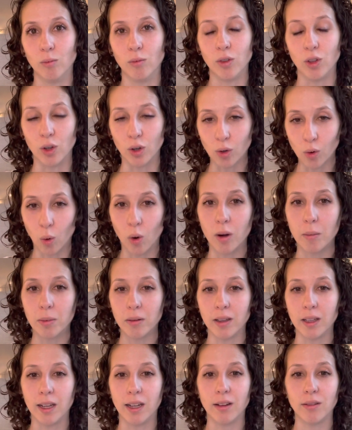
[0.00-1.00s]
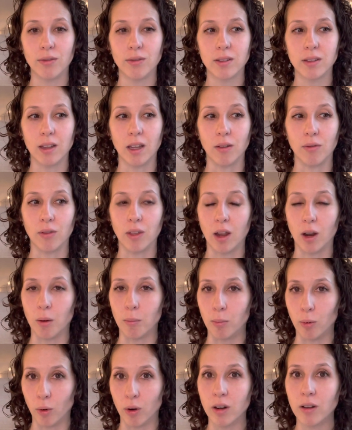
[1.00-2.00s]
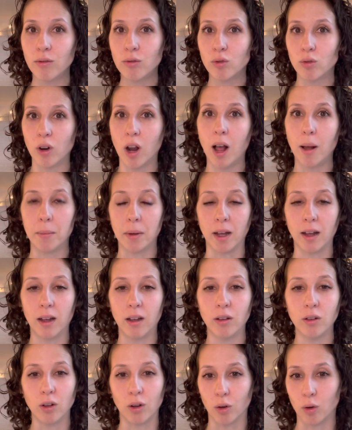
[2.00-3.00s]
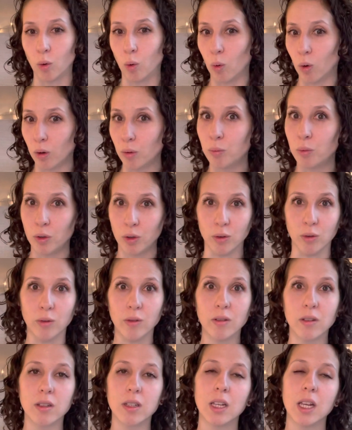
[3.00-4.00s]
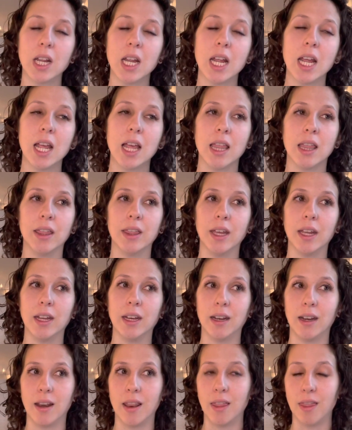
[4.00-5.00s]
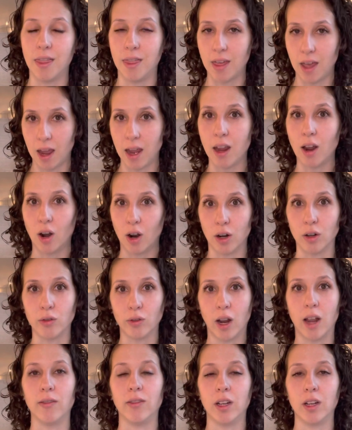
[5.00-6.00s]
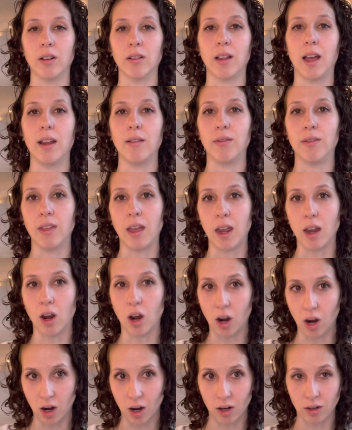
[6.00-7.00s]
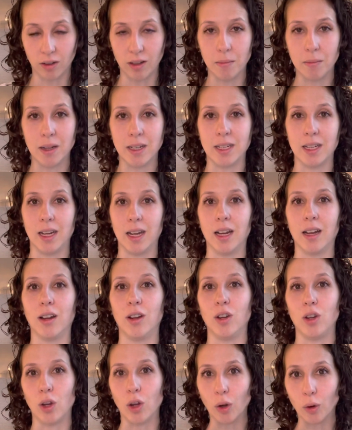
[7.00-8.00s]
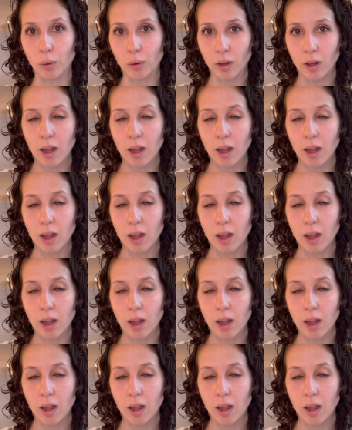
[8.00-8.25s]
Your core beliefs, if they are born of trauma, your core wounds, then they are driving your life. They are limiting you.